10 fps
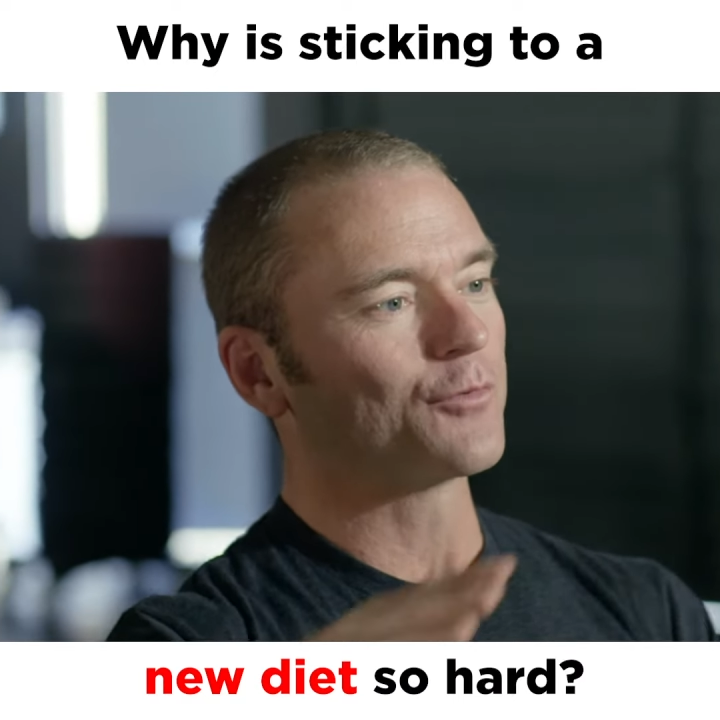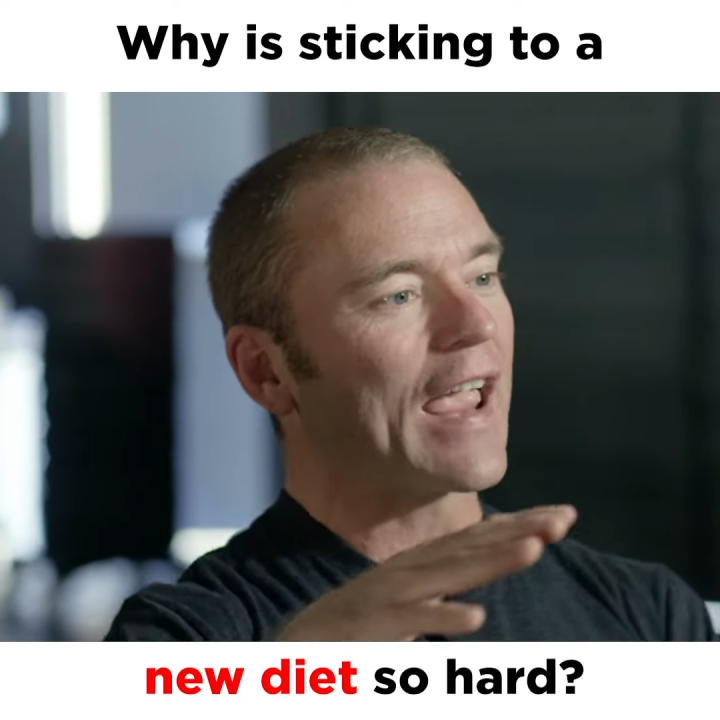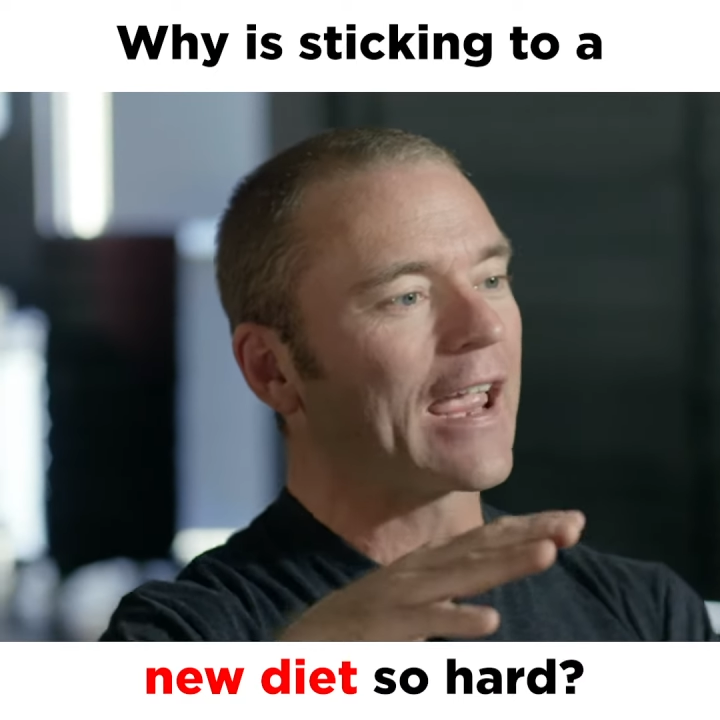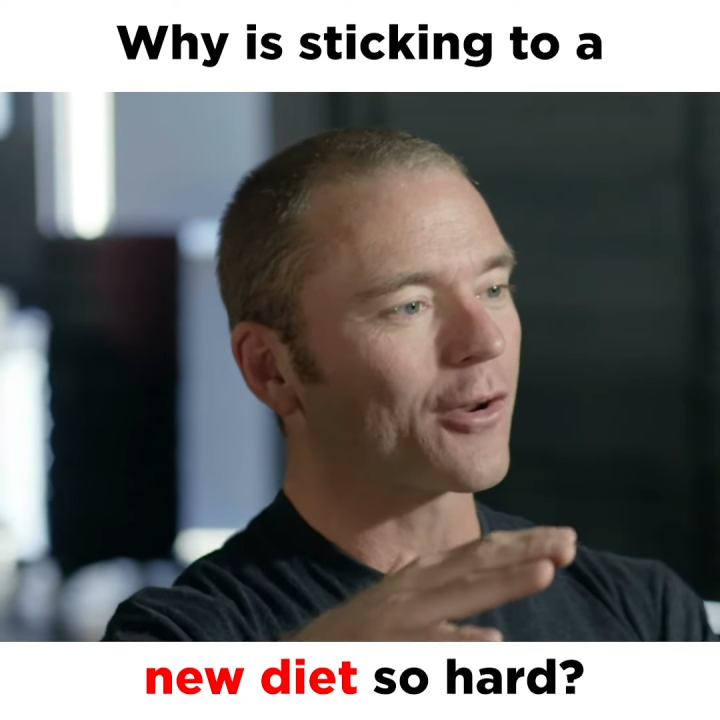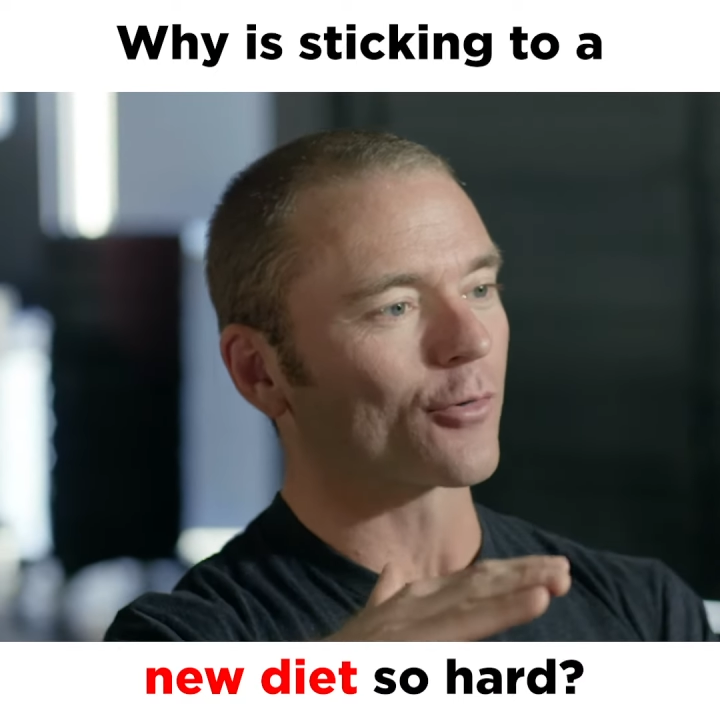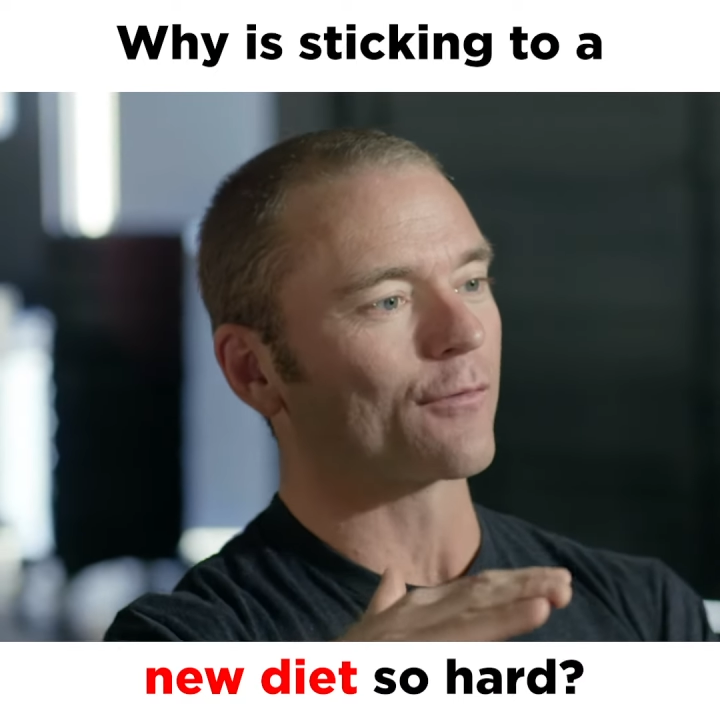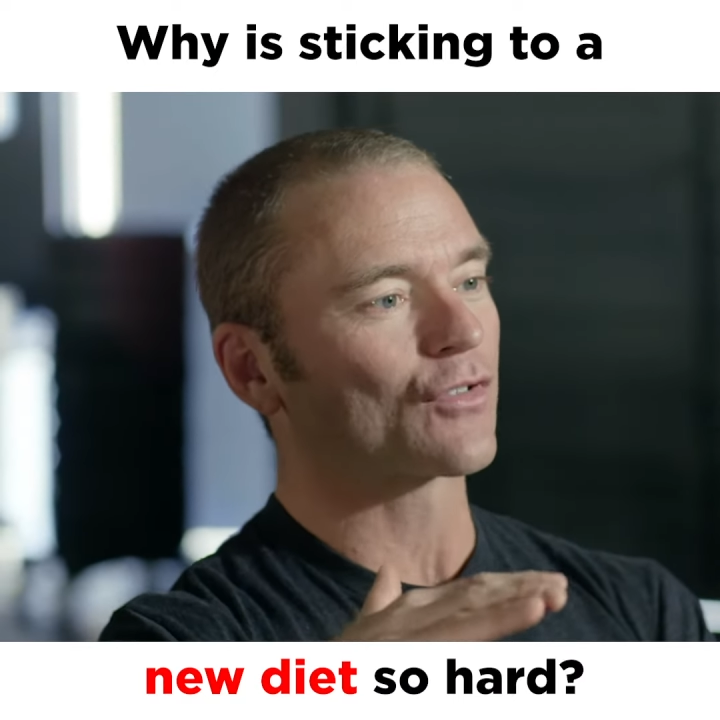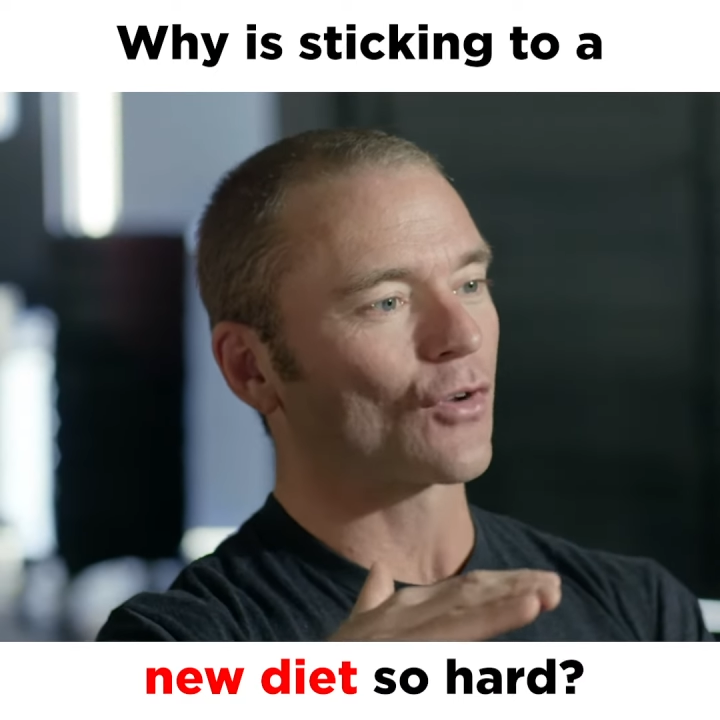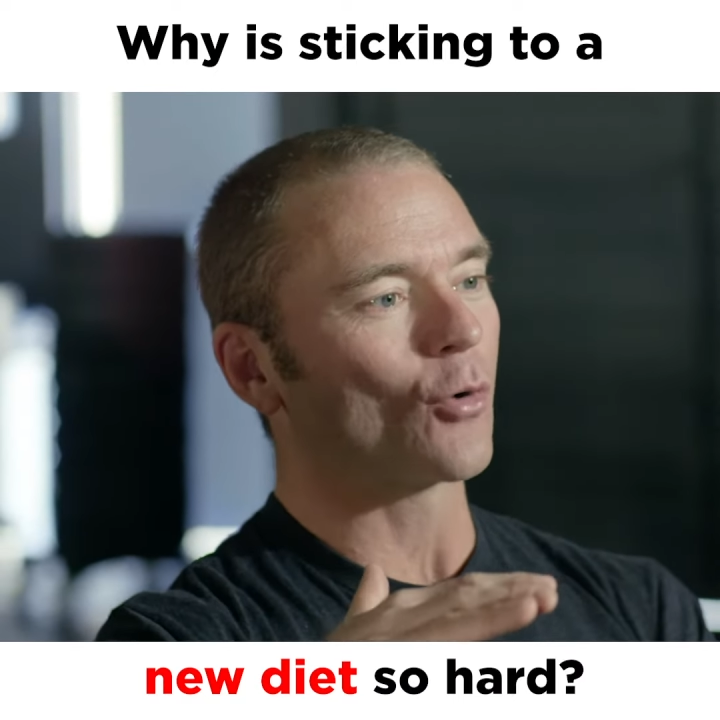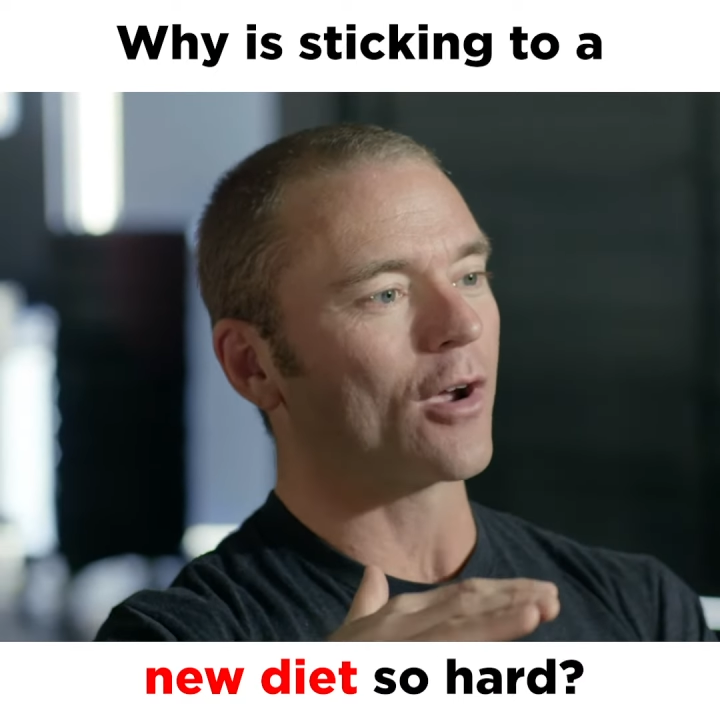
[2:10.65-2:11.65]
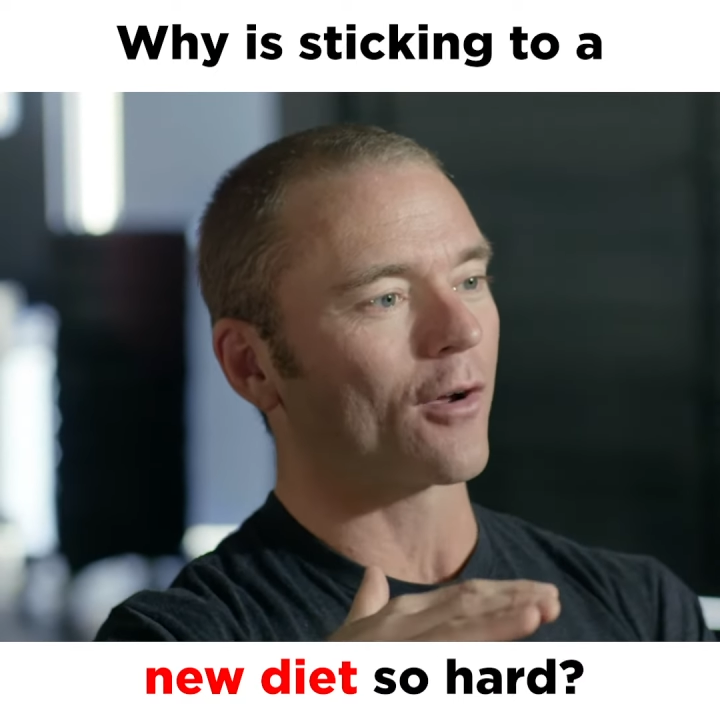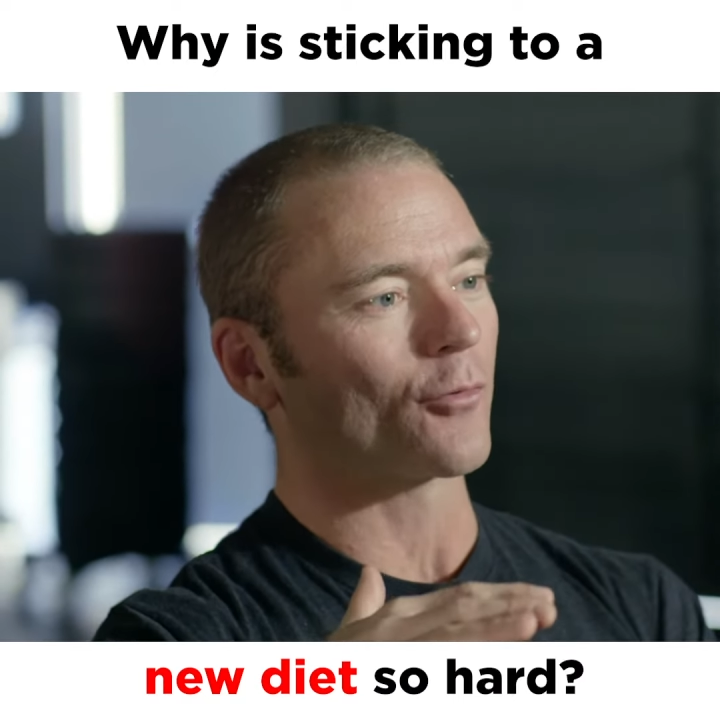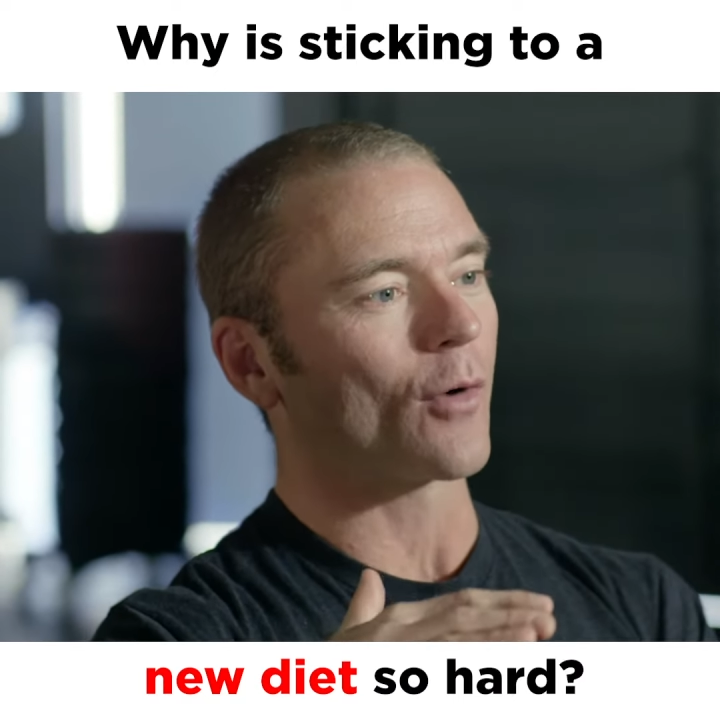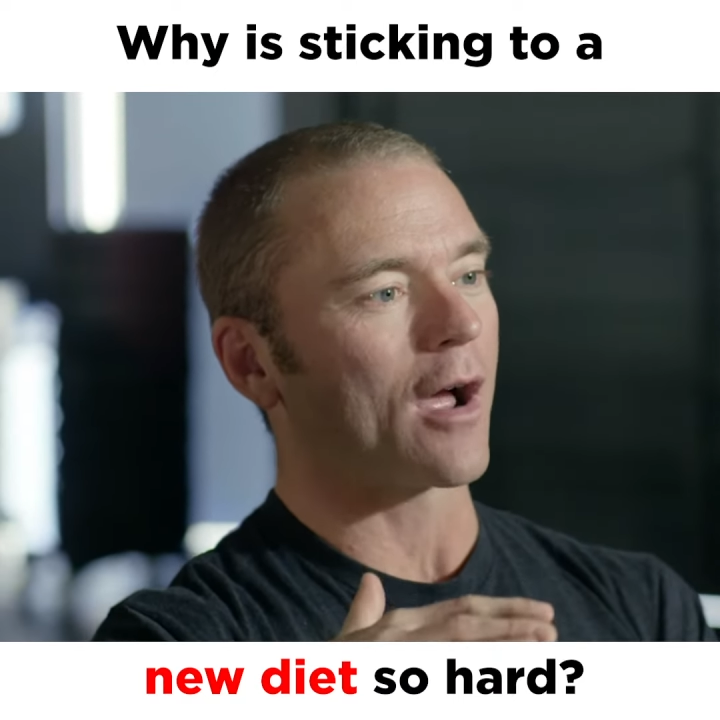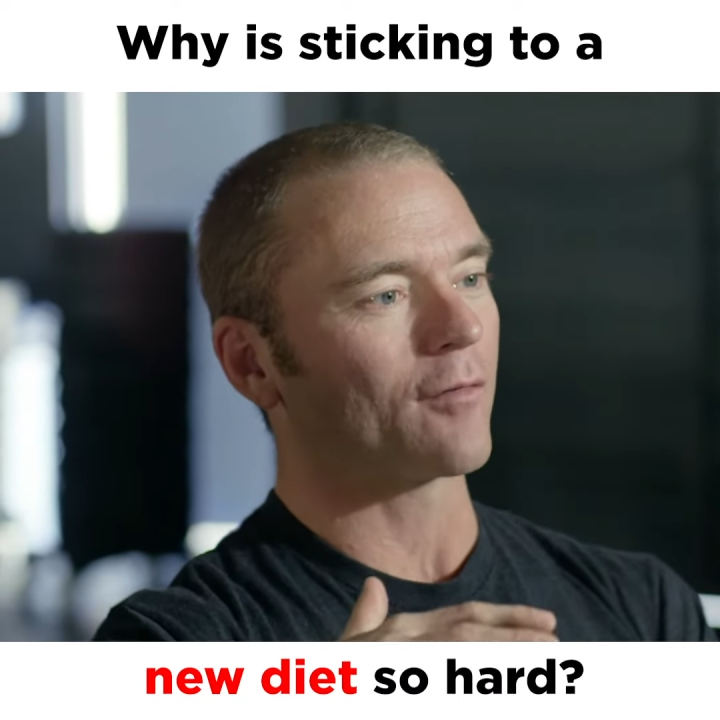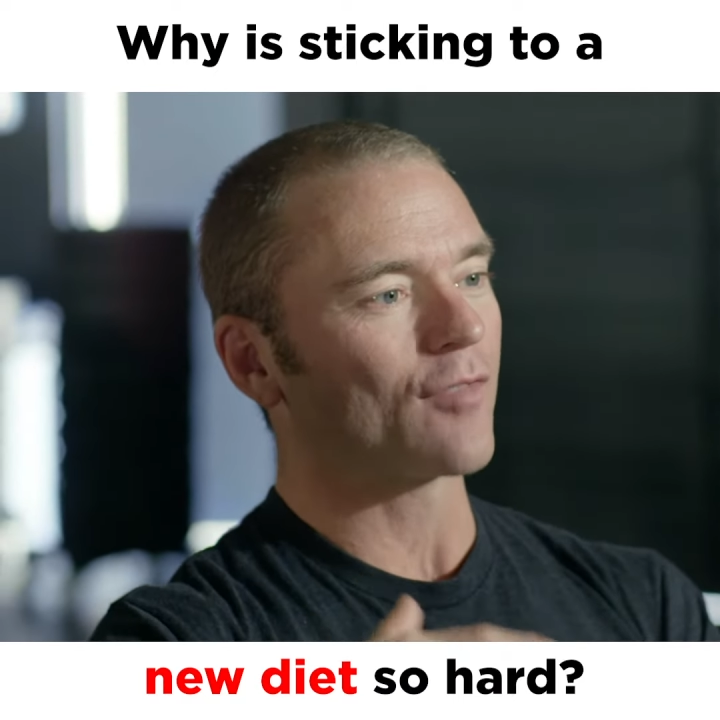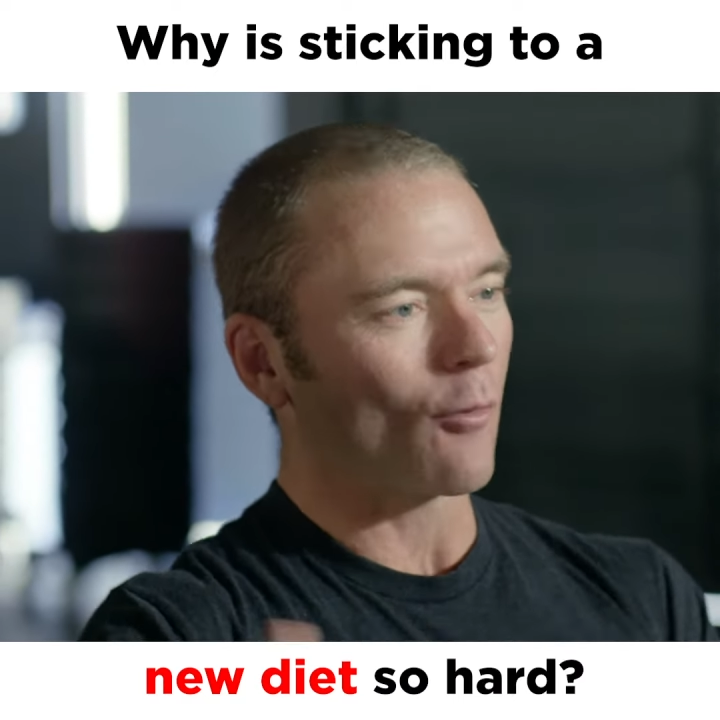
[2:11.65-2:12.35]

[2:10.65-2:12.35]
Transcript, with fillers: tankard of soda arrived,